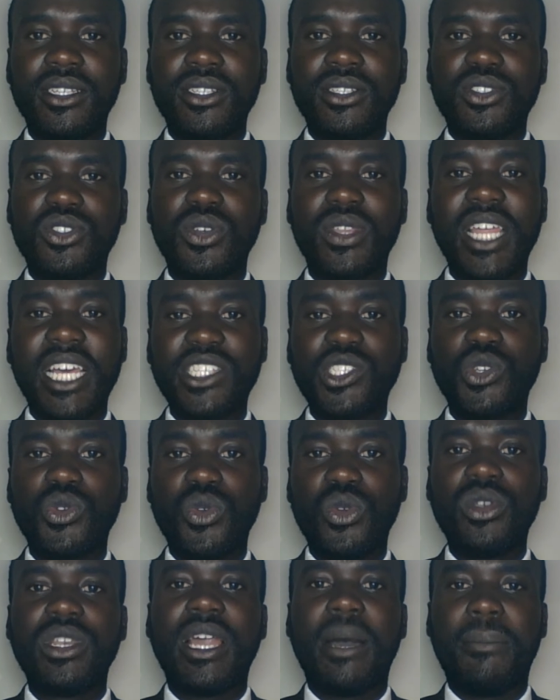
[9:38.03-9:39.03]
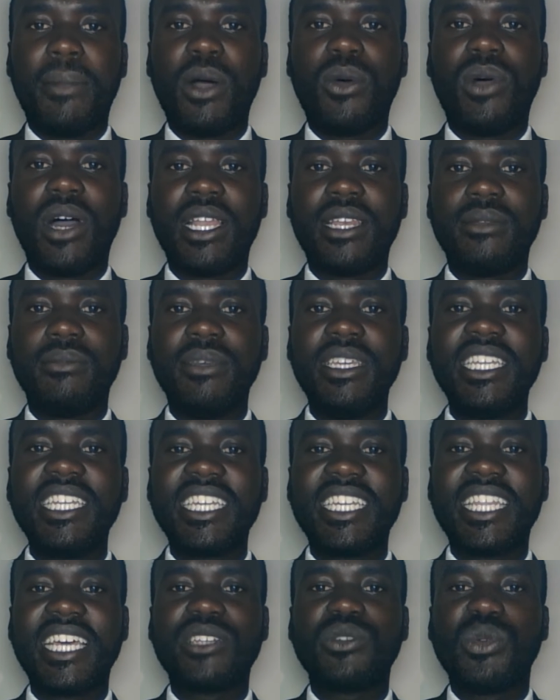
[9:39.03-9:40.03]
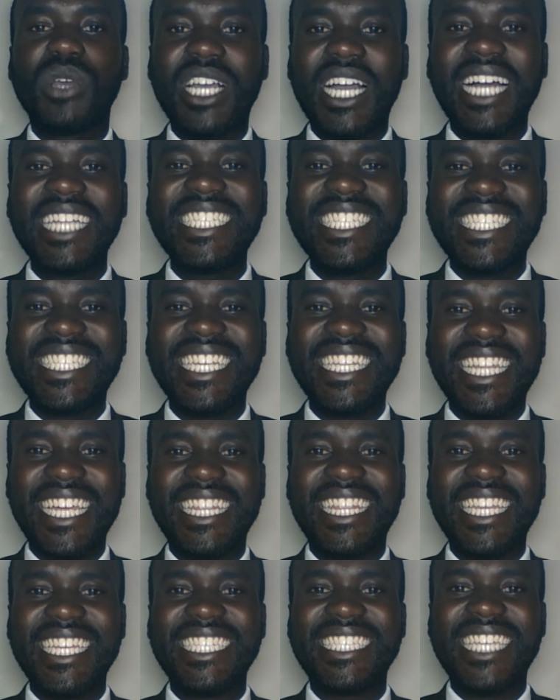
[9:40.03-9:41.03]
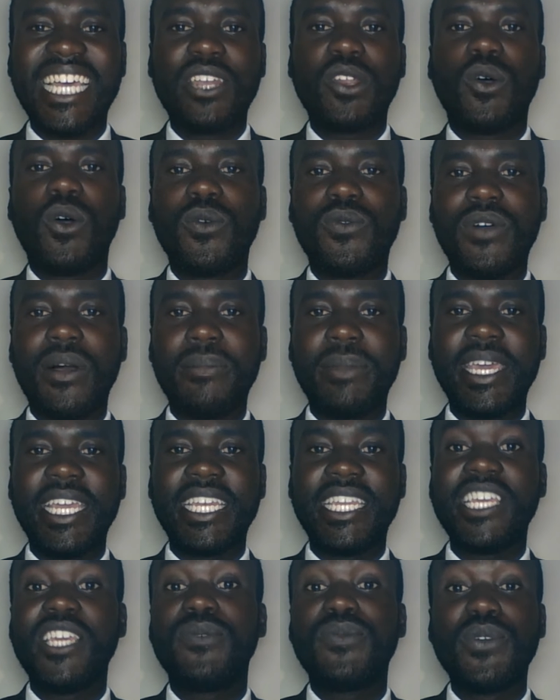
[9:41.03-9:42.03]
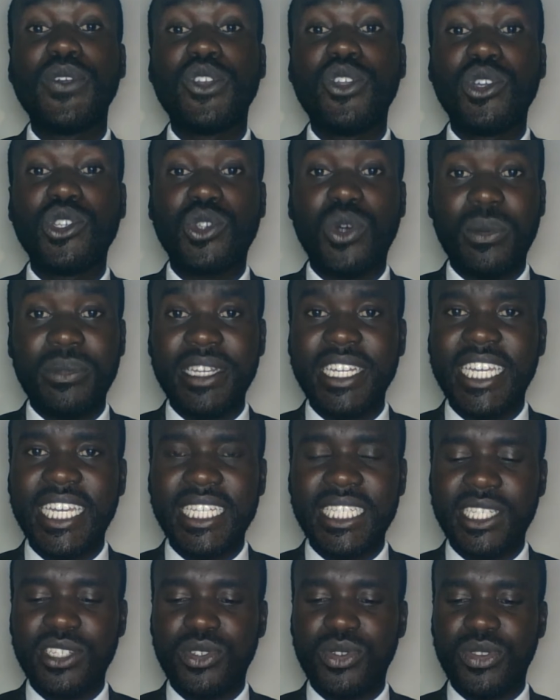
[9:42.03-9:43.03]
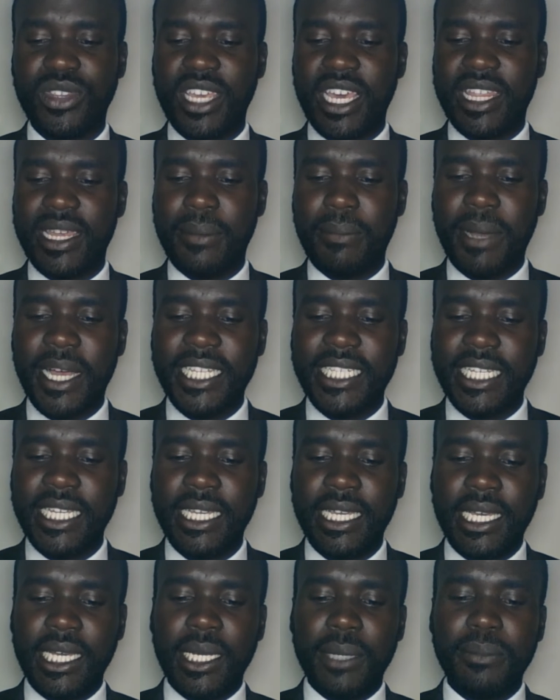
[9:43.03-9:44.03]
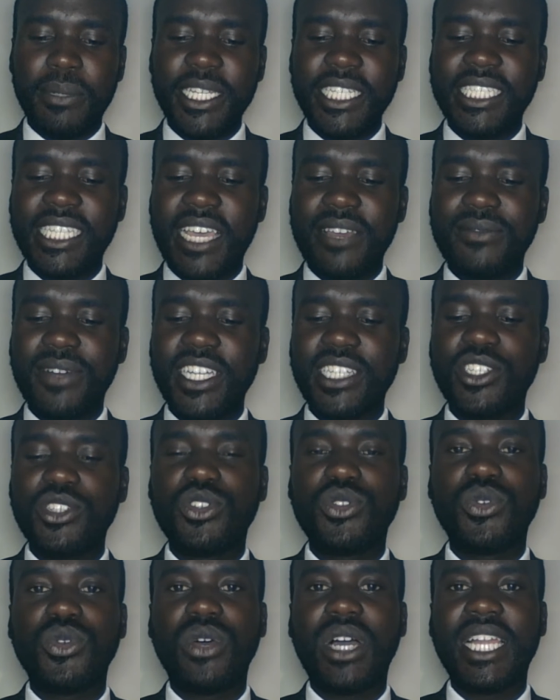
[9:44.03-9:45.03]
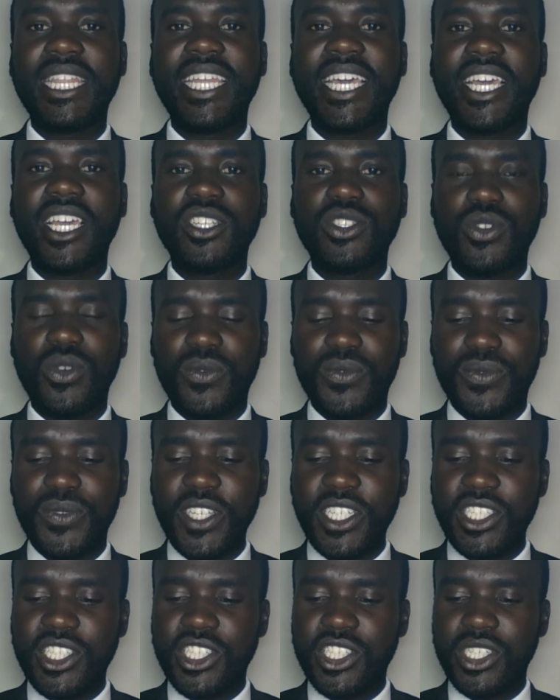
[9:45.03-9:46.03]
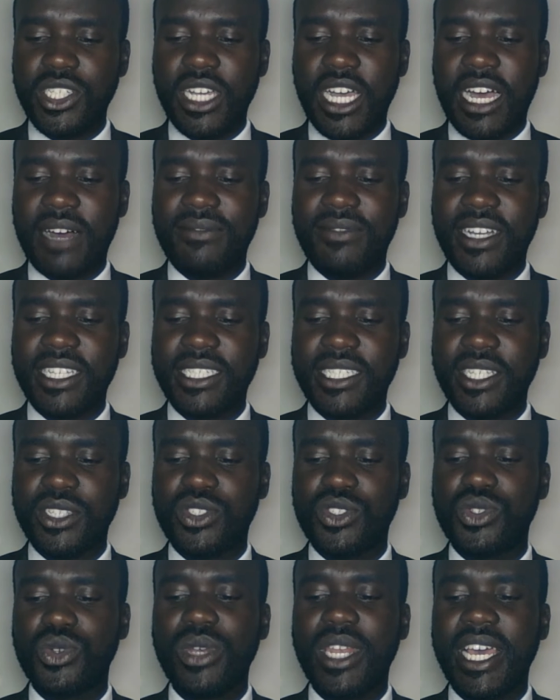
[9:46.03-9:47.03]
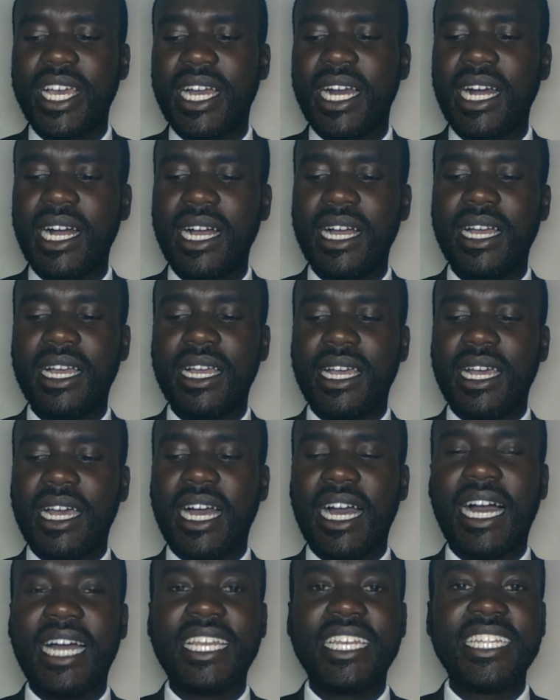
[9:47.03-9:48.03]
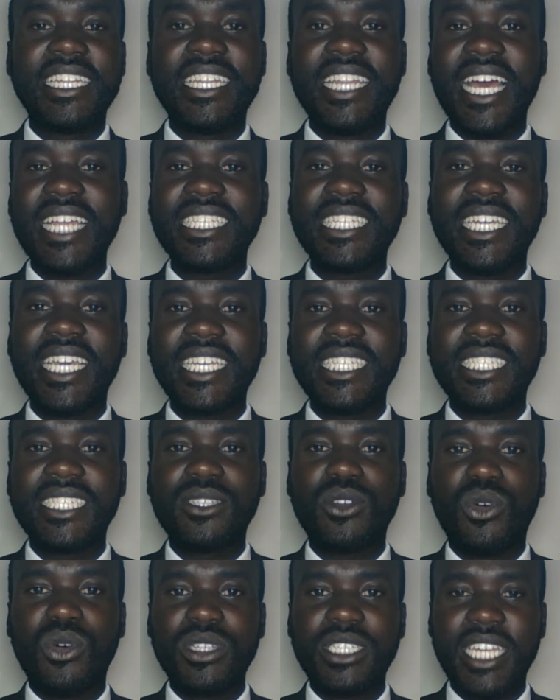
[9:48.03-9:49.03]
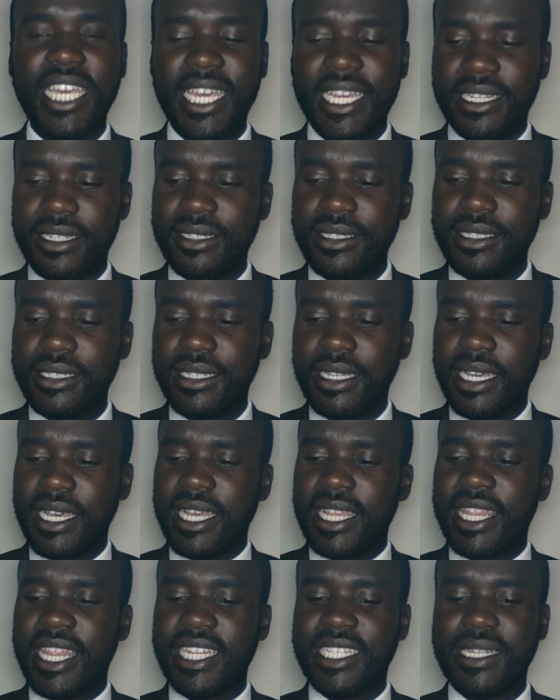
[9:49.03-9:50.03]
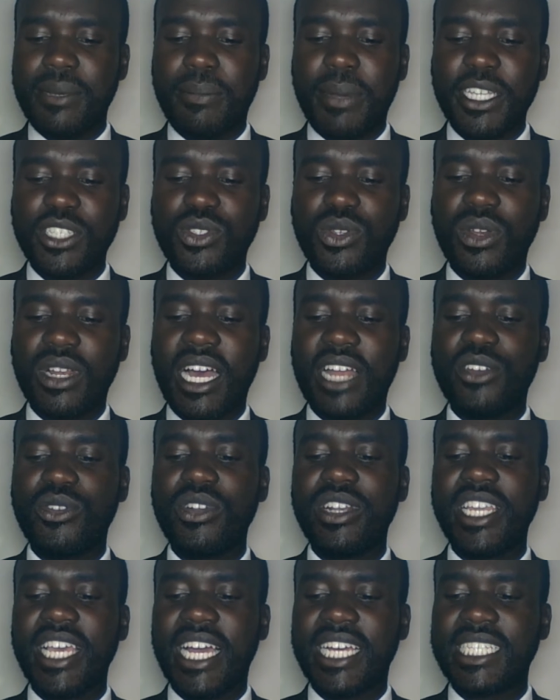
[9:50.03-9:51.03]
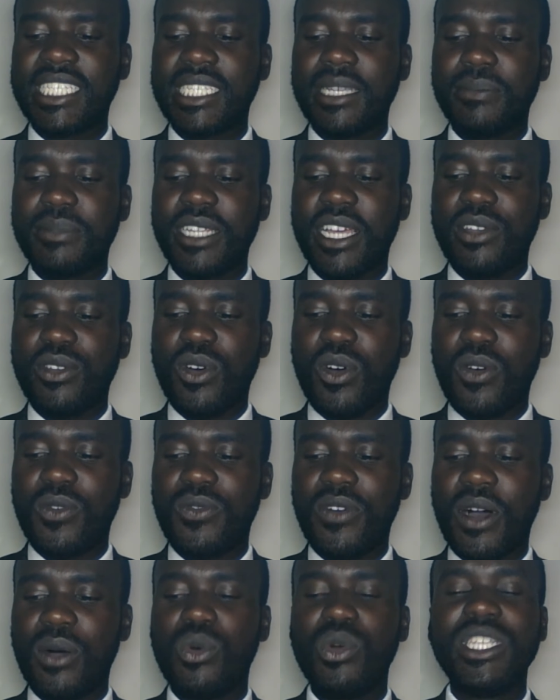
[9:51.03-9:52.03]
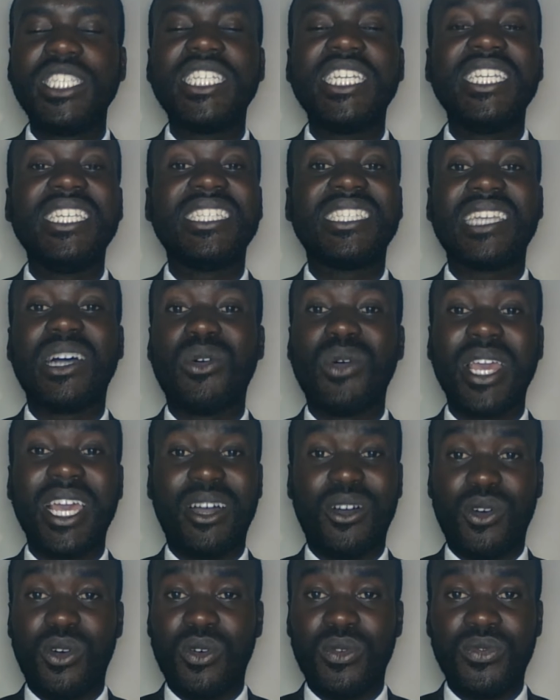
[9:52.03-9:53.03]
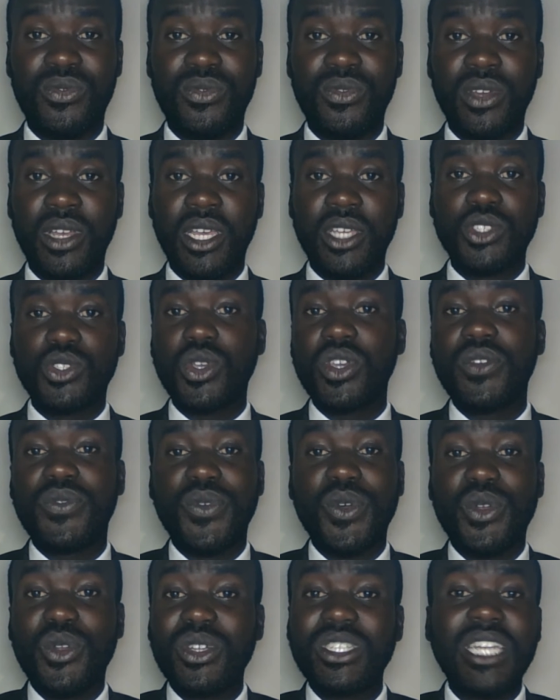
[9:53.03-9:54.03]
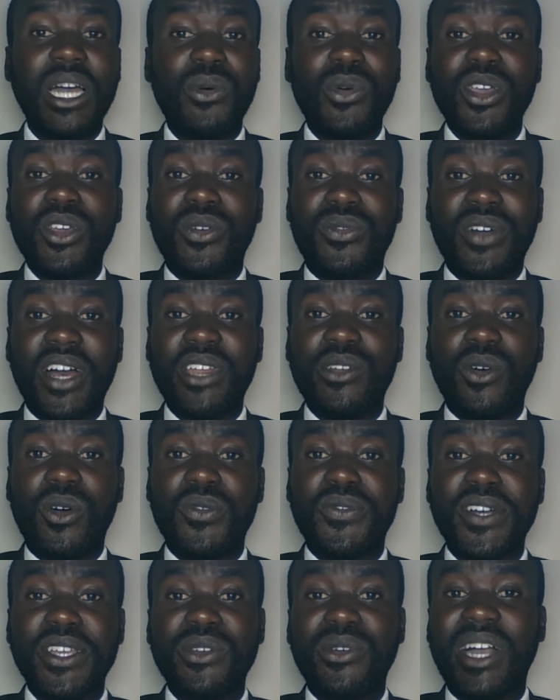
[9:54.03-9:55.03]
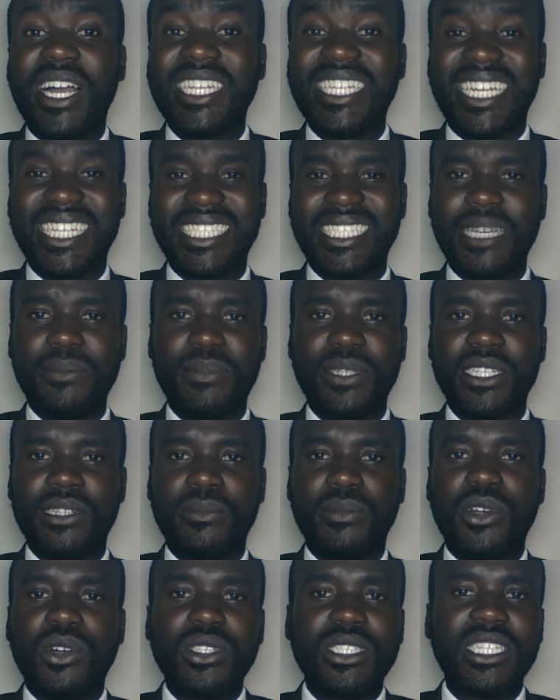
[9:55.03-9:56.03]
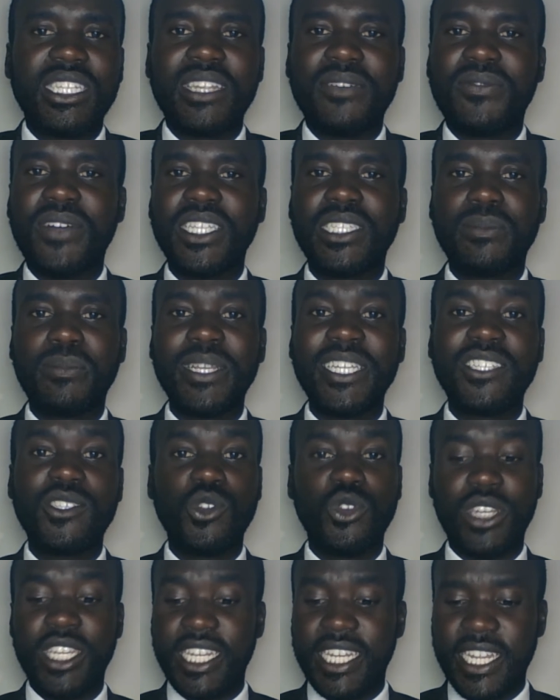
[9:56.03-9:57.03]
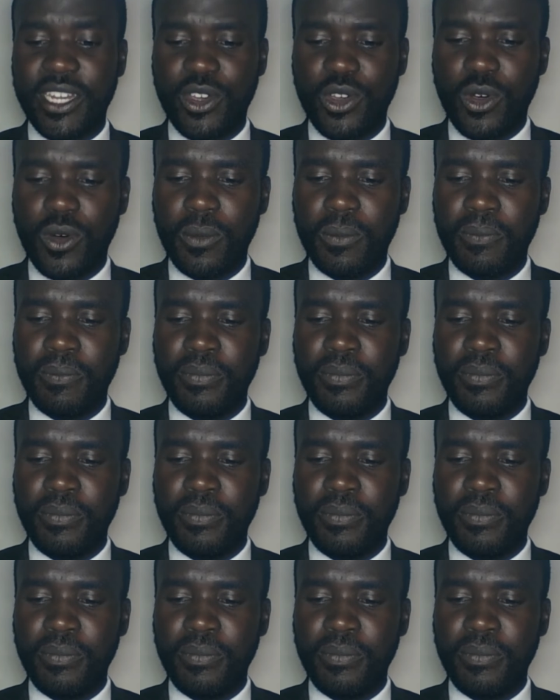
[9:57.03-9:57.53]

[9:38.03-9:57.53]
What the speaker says: So that's rule number 1, meaning that we can't say that there is an offer made if you don't communicate it to the other party. Please, I invite you to look at the case of Fitch versus Sudeka. And in that case, court held that a person can only accept an offer which he is aware of. So if you're not aware of an offer, you can't accept it because in the first place, you didn't know.